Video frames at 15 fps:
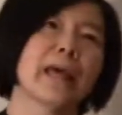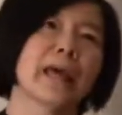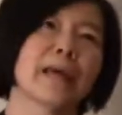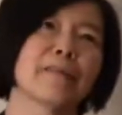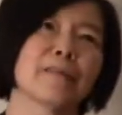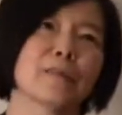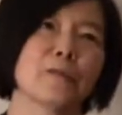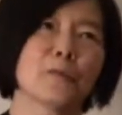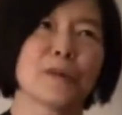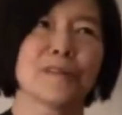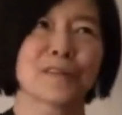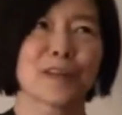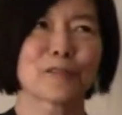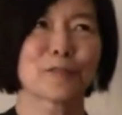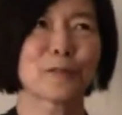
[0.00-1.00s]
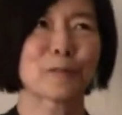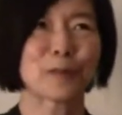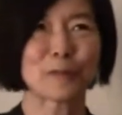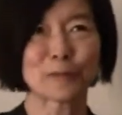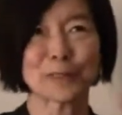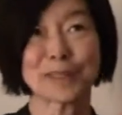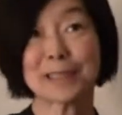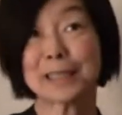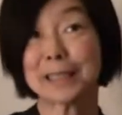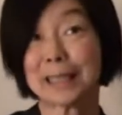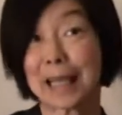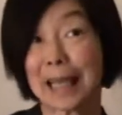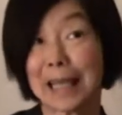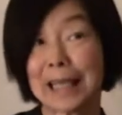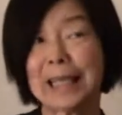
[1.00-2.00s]
And so the rescheduled one was
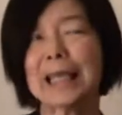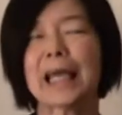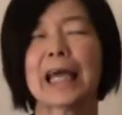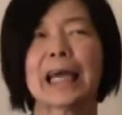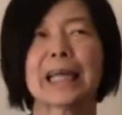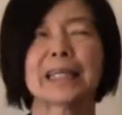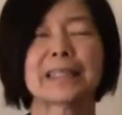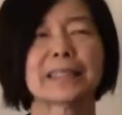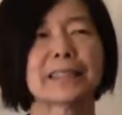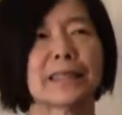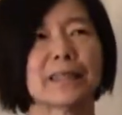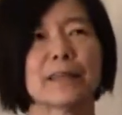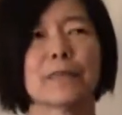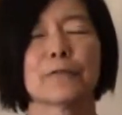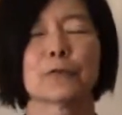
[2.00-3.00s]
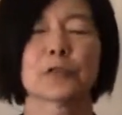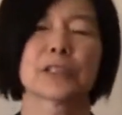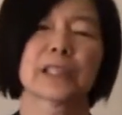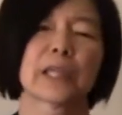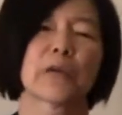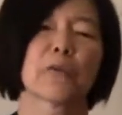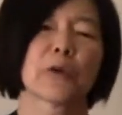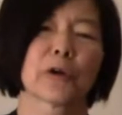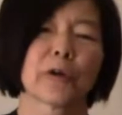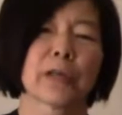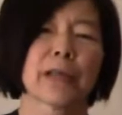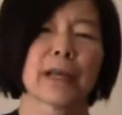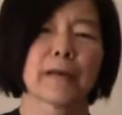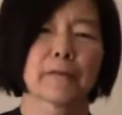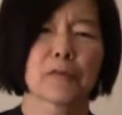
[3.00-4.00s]
today, and unfortunately we're going
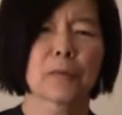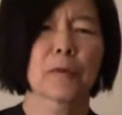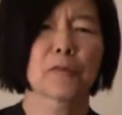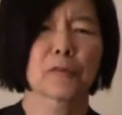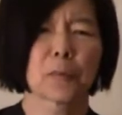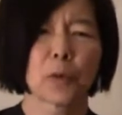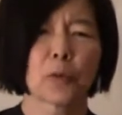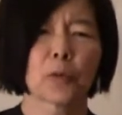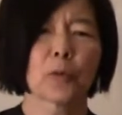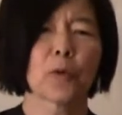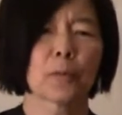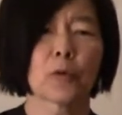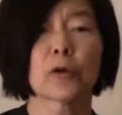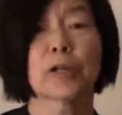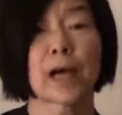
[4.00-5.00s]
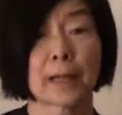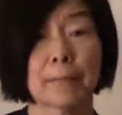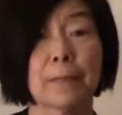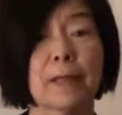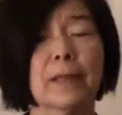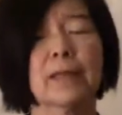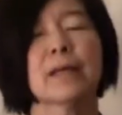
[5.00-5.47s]
to have to postpone one more time.